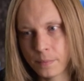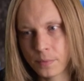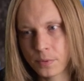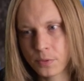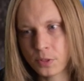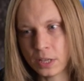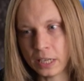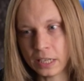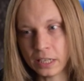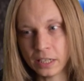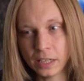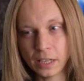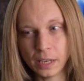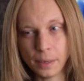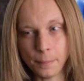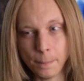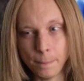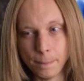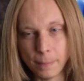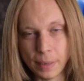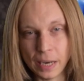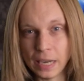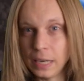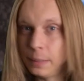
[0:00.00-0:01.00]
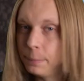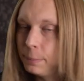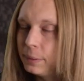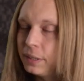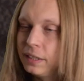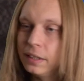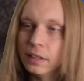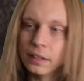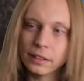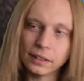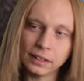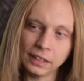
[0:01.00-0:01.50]
Thinking
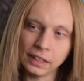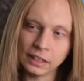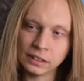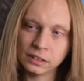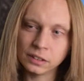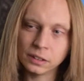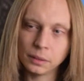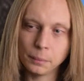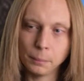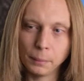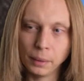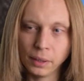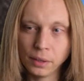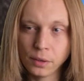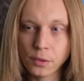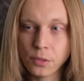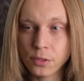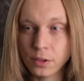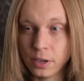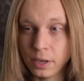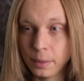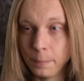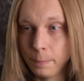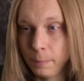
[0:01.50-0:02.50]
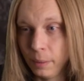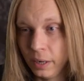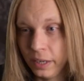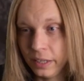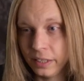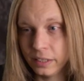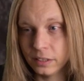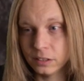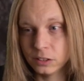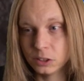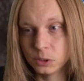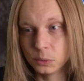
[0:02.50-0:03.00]
maybe at the end of the month I
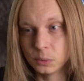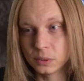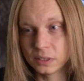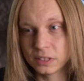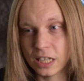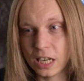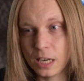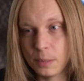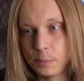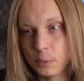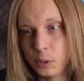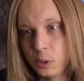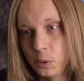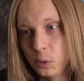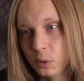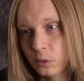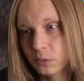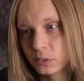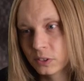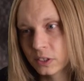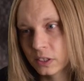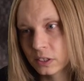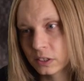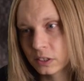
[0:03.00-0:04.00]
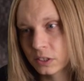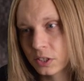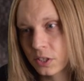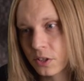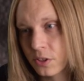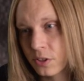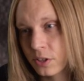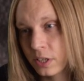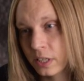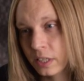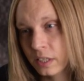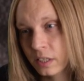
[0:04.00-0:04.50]
might do a debut of such a
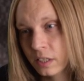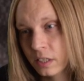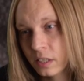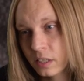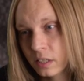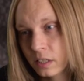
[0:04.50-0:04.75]
thing.